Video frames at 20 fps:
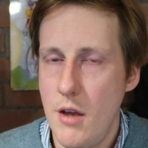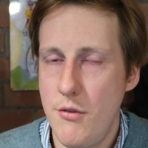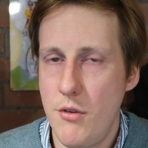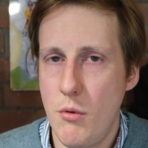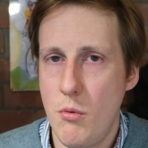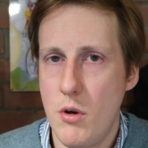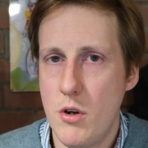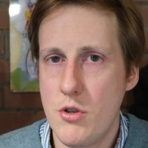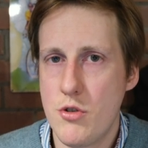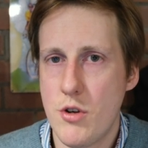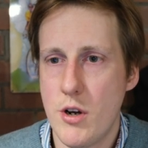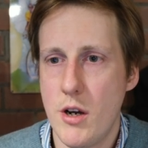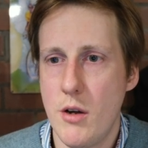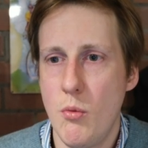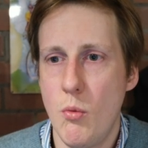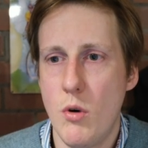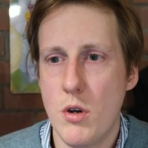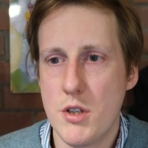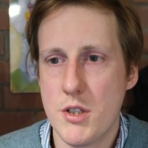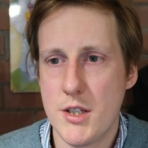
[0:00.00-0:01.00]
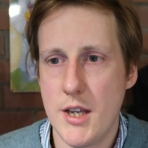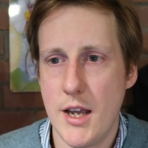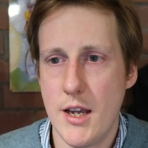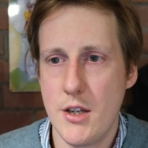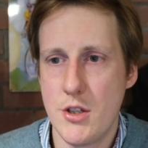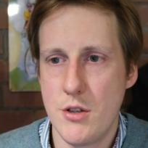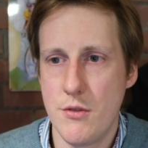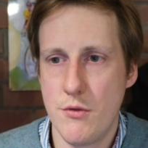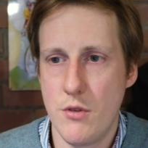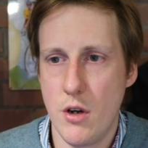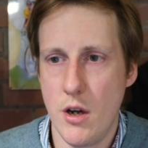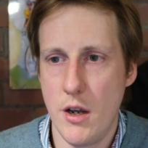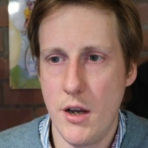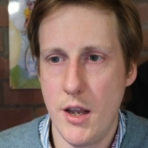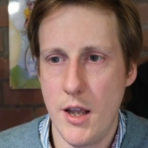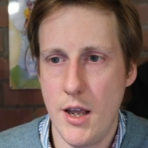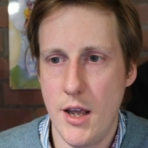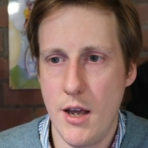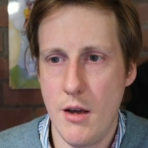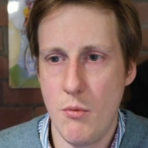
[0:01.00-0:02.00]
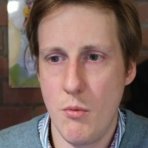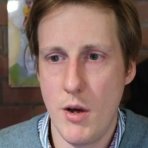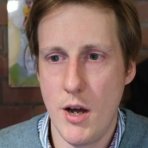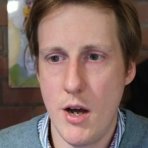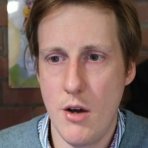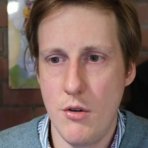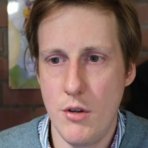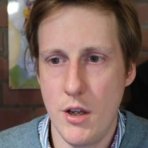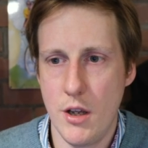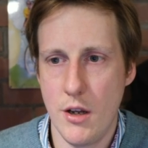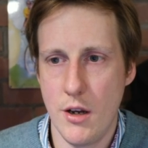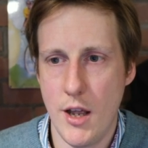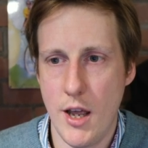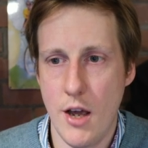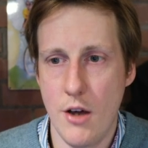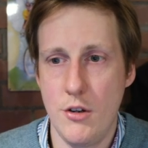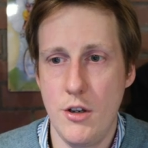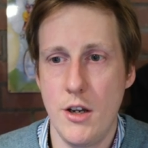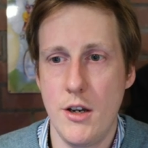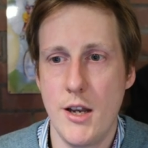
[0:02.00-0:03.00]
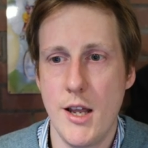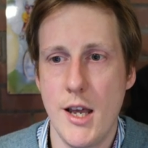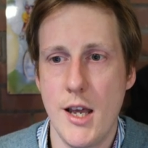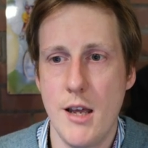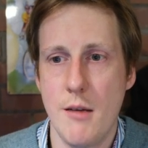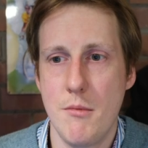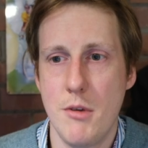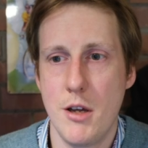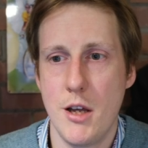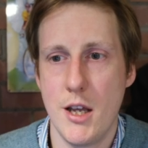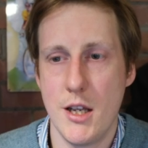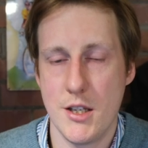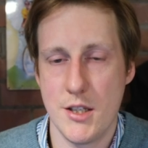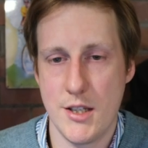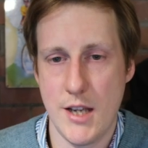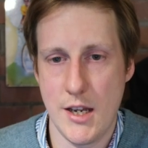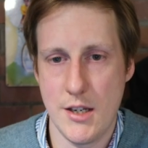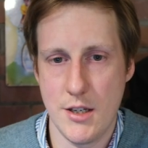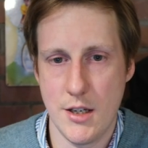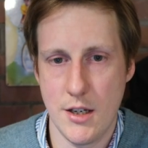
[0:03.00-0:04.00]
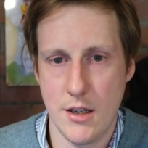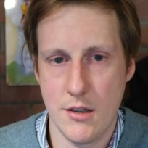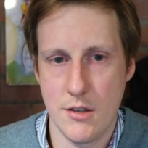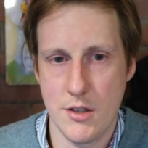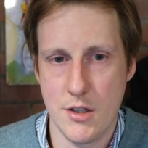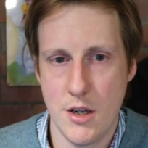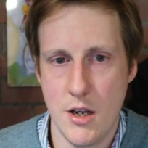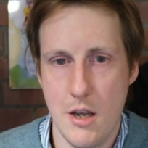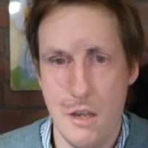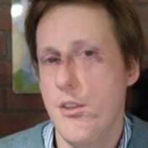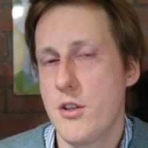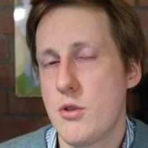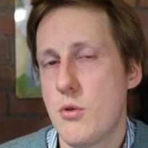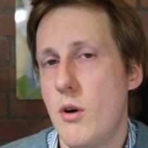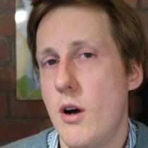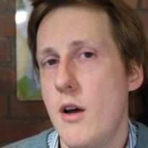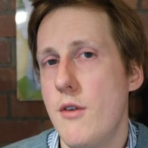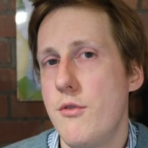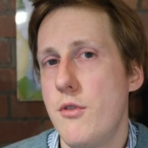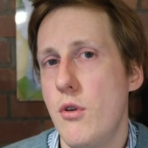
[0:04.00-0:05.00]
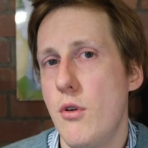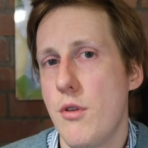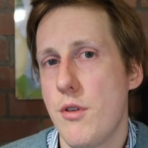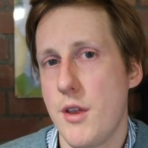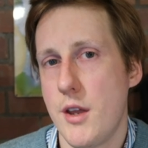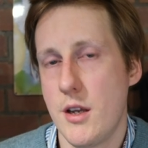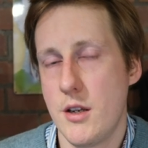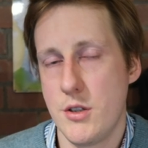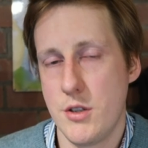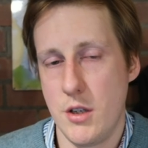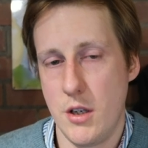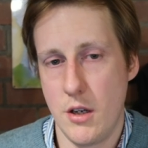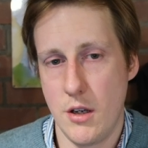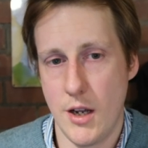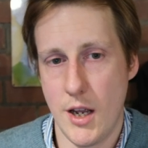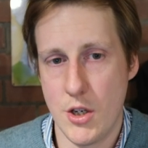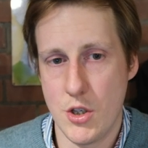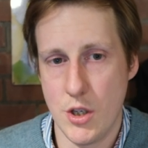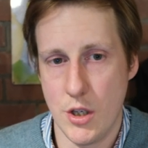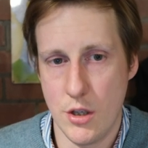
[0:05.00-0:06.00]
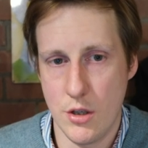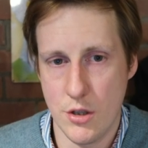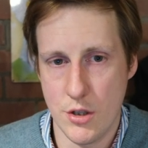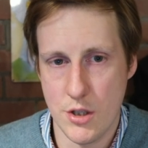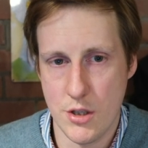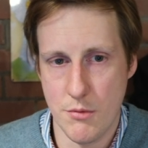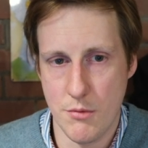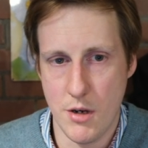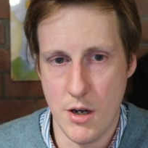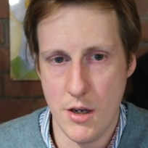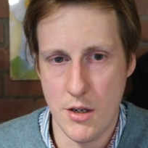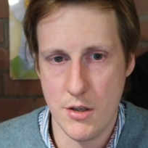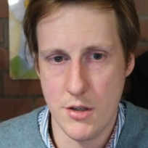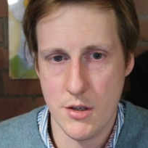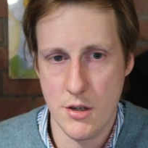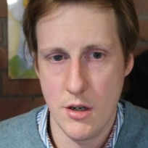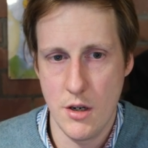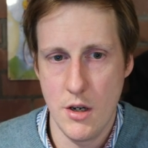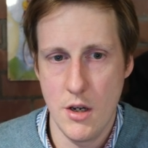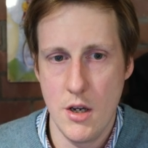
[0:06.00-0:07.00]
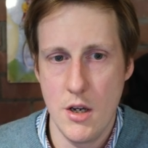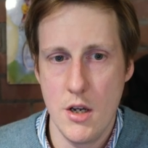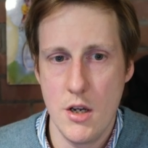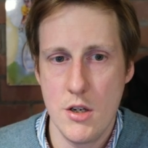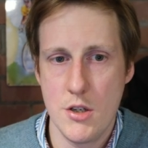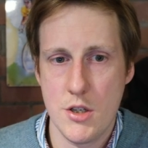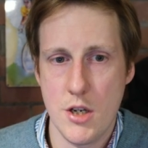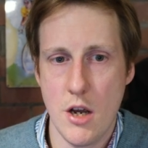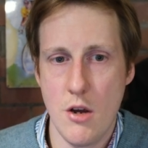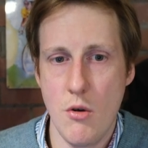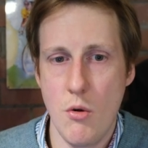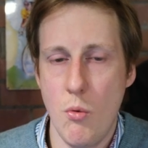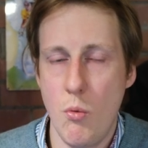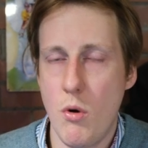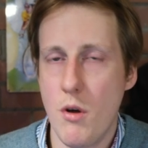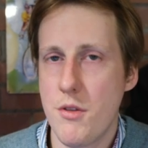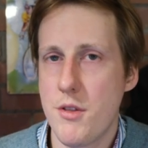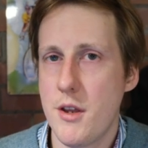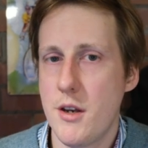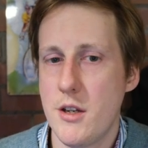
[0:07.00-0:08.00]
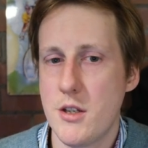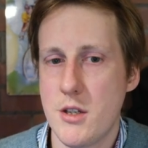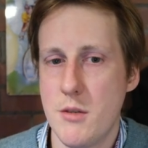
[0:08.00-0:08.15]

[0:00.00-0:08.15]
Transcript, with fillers: If you're wondering what settings you've got in here, well, you can hit on your name, hit settings, and there's quite a few things that you can actually customize. So one thing